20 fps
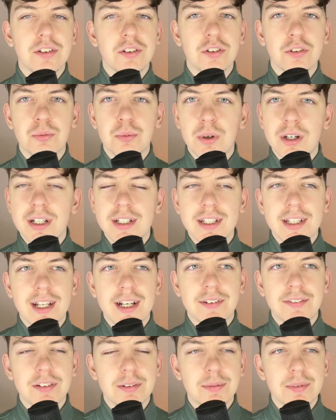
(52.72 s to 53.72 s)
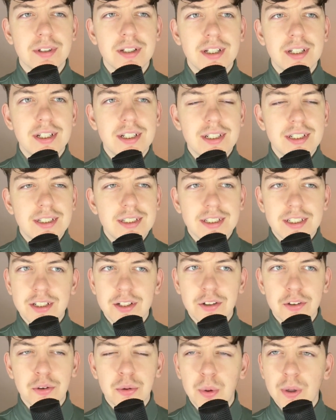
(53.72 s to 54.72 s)
because what he did after
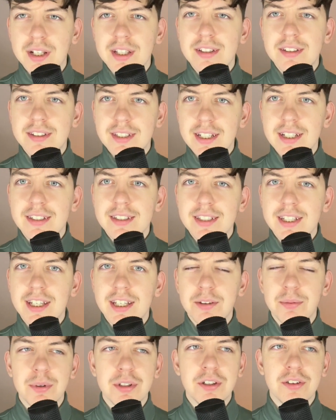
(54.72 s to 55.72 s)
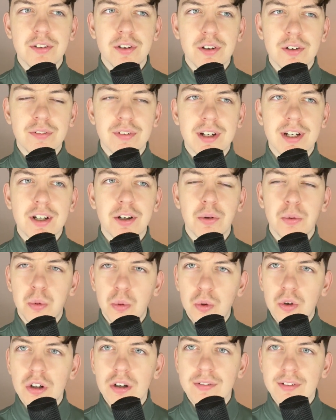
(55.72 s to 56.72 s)
26 years, which is over a
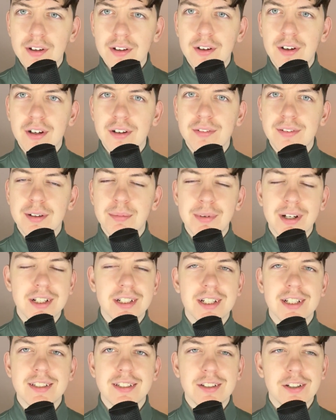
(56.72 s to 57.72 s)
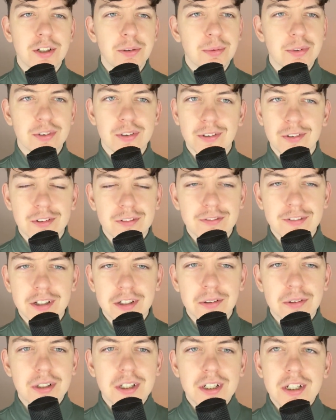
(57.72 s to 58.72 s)
quarter of your life at Manchester United, was just
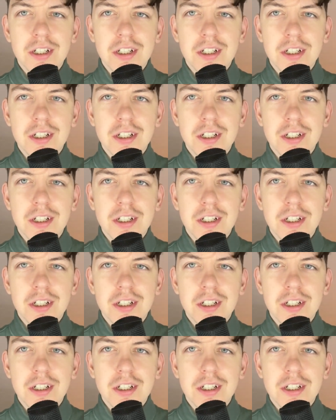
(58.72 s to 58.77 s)
unreal.